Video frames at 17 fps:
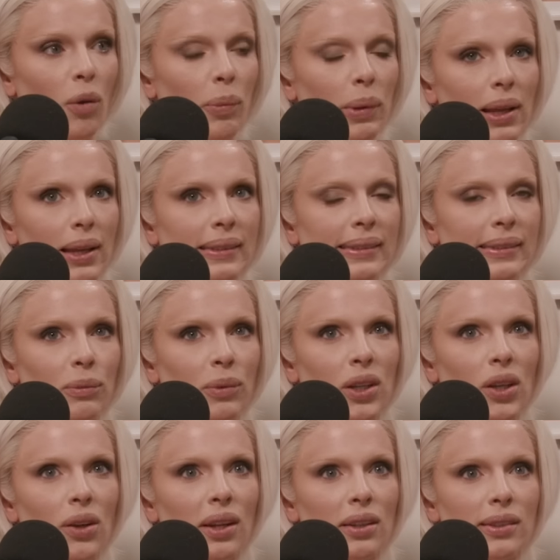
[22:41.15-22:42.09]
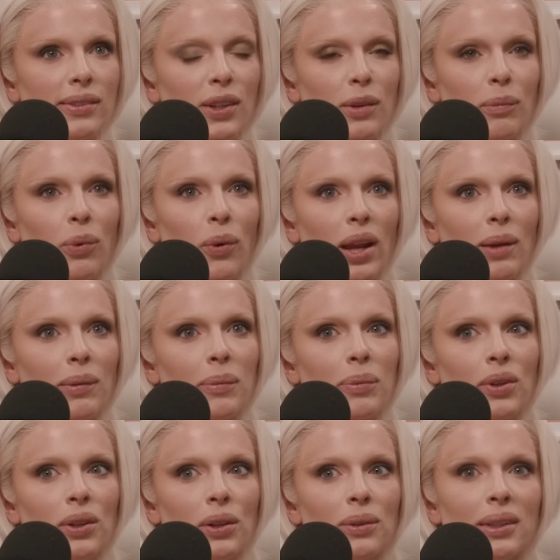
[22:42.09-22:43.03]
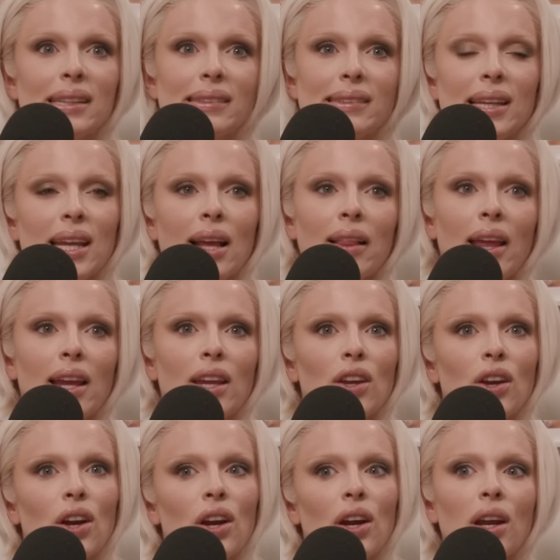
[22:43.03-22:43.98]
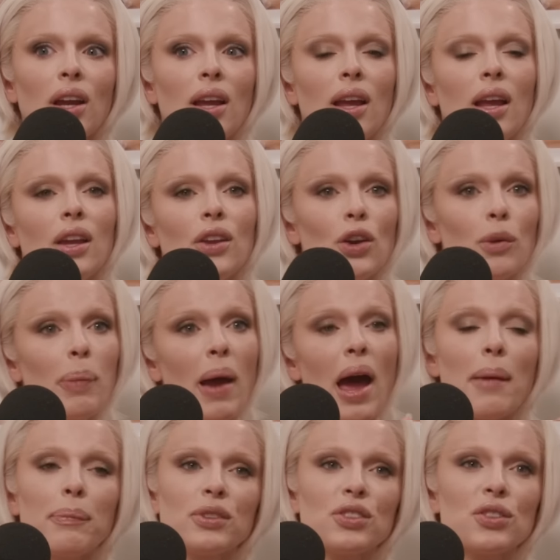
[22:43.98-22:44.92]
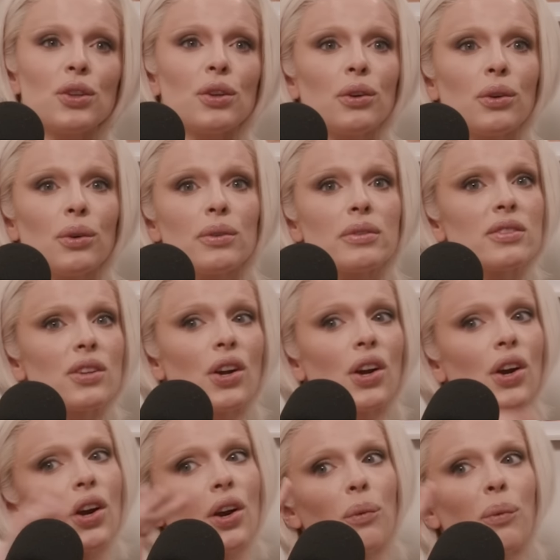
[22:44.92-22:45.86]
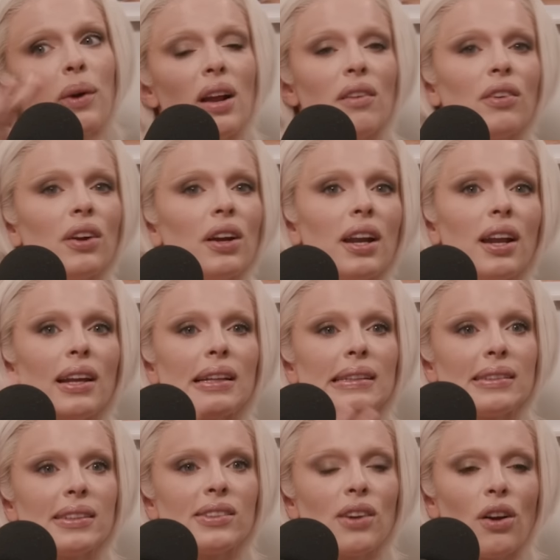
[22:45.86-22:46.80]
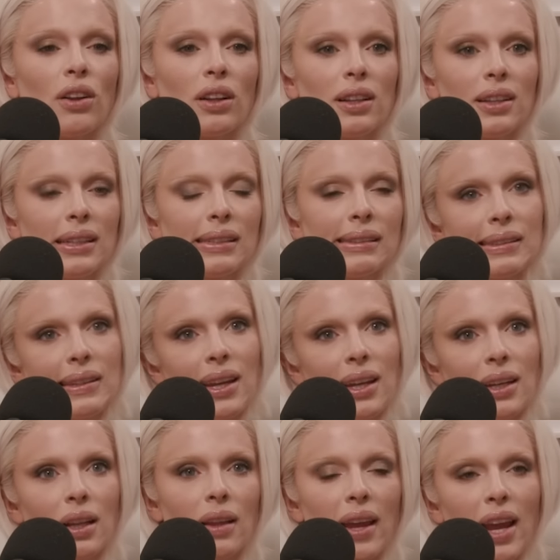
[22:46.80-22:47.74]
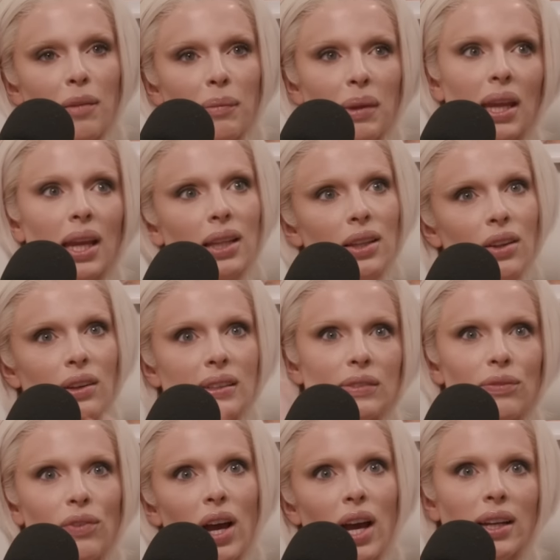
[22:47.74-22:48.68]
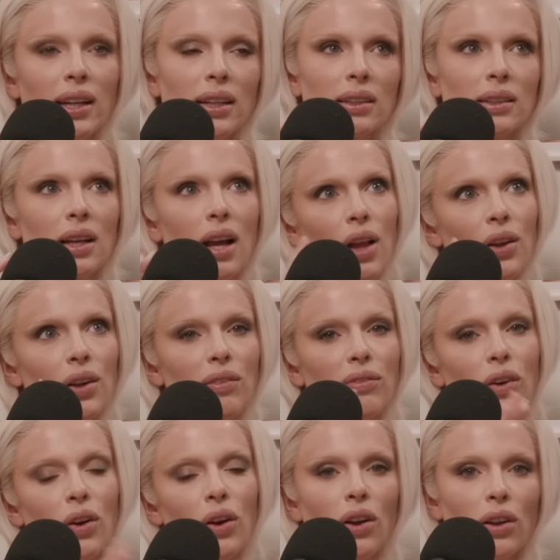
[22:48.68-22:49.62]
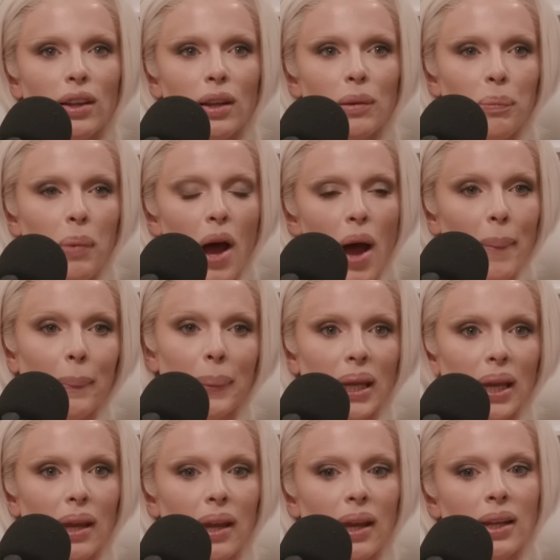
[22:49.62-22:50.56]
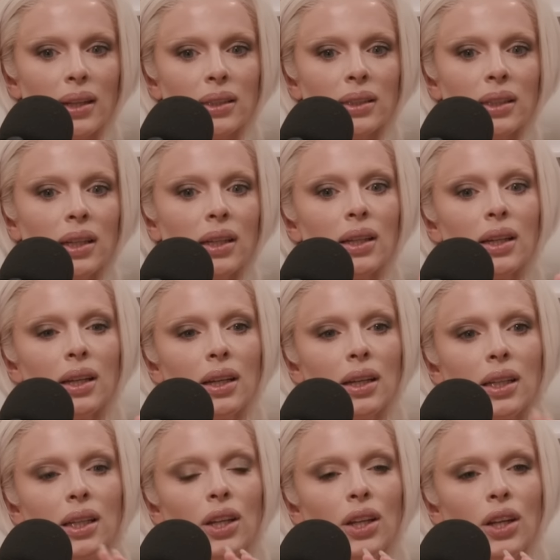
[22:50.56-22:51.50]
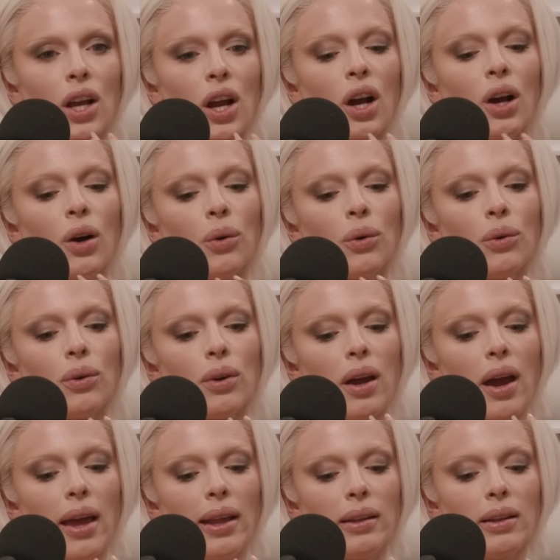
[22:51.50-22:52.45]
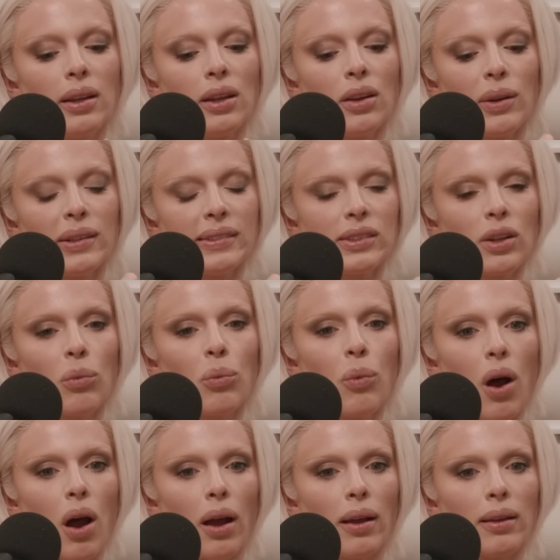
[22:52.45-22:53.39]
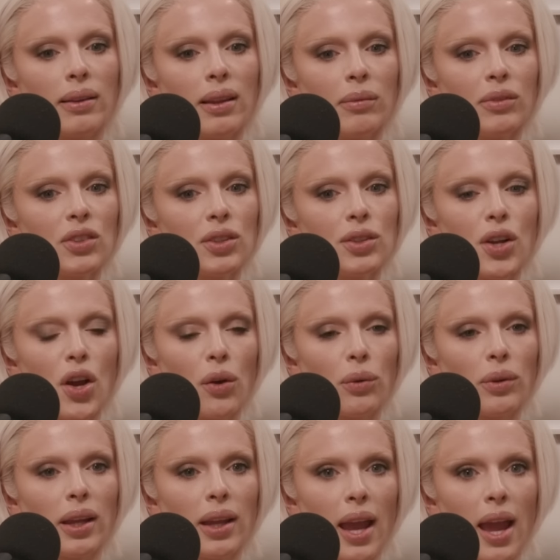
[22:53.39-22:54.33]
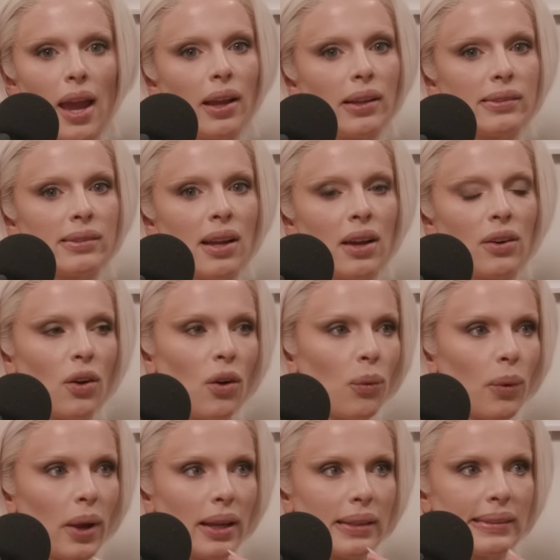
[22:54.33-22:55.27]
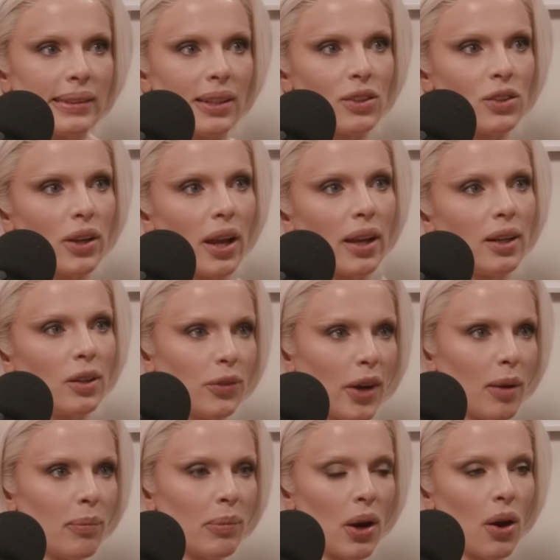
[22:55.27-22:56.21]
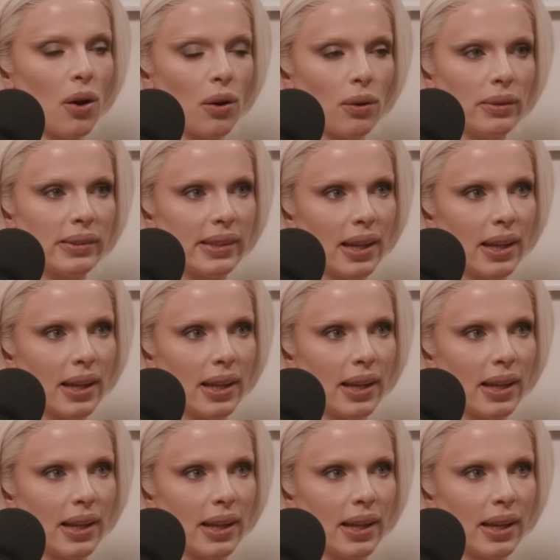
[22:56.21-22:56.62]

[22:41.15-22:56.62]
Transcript: because when you get to a certain point, people are only seeing like your your pop shoots or whatever it is. It's all glitzy and glammy and looks fun and colorful and poppy and you know, I you know, I still want them to know like, hey, it's not always sunshine and rainbows.